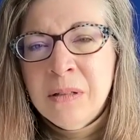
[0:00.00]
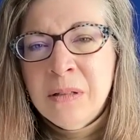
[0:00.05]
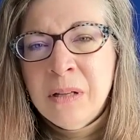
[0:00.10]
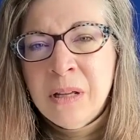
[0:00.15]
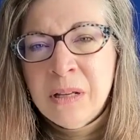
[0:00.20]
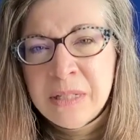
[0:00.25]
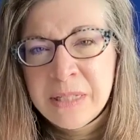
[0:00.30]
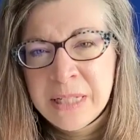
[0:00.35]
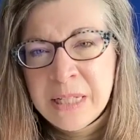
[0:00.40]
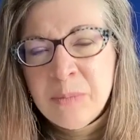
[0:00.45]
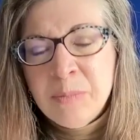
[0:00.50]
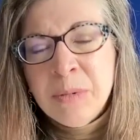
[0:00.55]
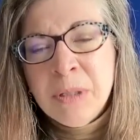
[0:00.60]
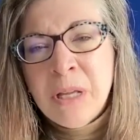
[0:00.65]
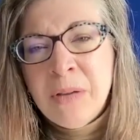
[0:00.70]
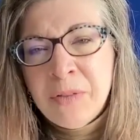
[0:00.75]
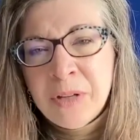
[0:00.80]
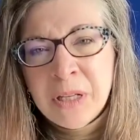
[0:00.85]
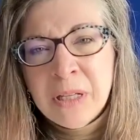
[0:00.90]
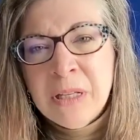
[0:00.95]
a deep,
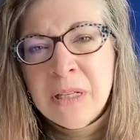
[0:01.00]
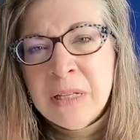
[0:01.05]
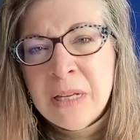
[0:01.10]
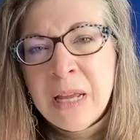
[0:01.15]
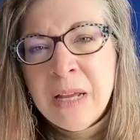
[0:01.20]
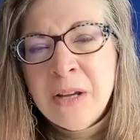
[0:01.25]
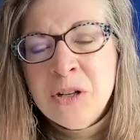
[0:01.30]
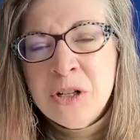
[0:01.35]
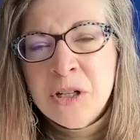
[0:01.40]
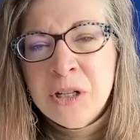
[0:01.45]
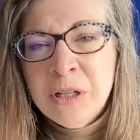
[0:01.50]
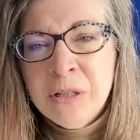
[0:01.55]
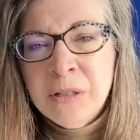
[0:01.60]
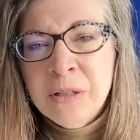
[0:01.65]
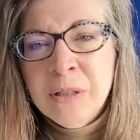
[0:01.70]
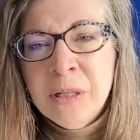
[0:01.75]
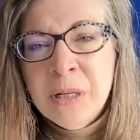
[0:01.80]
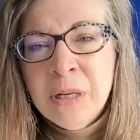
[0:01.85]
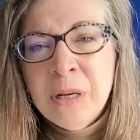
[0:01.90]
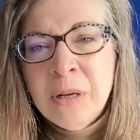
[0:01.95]
loving
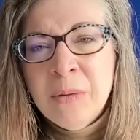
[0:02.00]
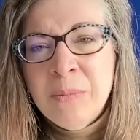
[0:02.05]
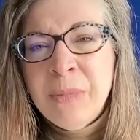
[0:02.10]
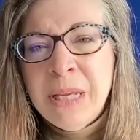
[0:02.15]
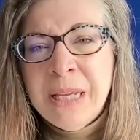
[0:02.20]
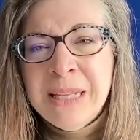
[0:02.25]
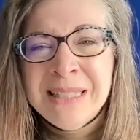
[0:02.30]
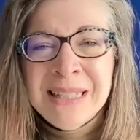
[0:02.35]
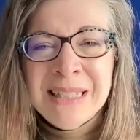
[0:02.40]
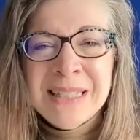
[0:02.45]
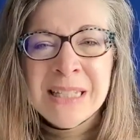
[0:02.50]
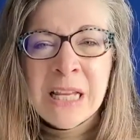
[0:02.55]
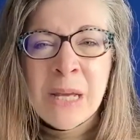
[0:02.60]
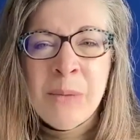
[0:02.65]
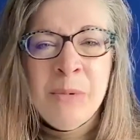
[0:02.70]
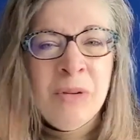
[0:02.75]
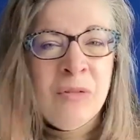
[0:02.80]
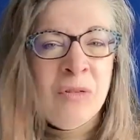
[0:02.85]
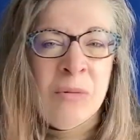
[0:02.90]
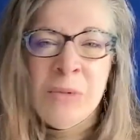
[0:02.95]
connection because it's
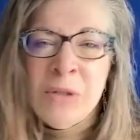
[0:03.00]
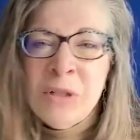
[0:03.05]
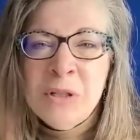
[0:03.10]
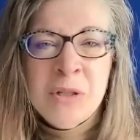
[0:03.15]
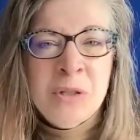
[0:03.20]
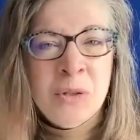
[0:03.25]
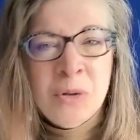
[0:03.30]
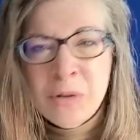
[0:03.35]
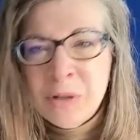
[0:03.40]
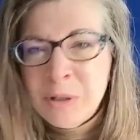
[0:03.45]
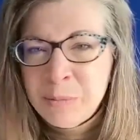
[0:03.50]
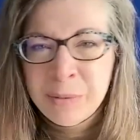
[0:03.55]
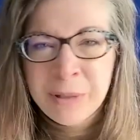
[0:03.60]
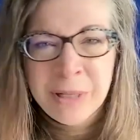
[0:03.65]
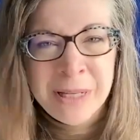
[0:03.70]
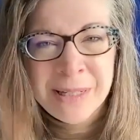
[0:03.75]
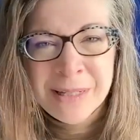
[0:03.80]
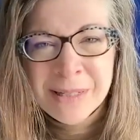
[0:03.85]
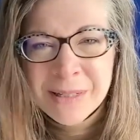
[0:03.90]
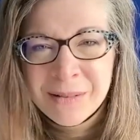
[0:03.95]
coming from a distorted
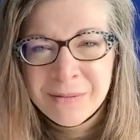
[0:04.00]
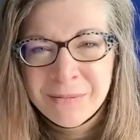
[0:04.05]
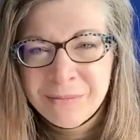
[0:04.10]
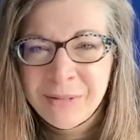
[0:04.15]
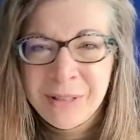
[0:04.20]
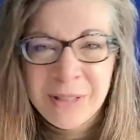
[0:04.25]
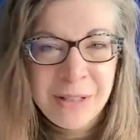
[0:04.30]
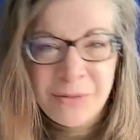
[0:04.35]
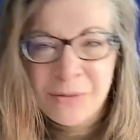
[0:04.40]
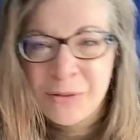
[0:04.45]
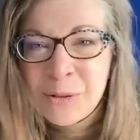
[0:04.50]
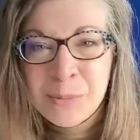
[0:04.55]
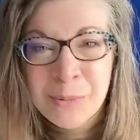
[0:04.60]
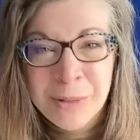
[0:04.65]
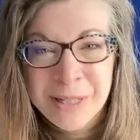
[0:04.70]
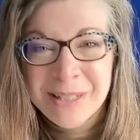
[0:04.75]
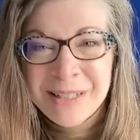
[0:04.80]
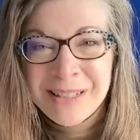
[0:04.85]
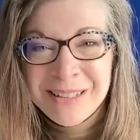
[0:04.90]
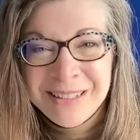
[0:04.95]
place in the first
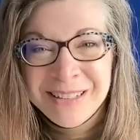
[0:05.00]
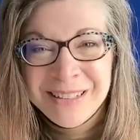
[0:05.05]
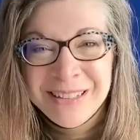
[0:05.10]
place.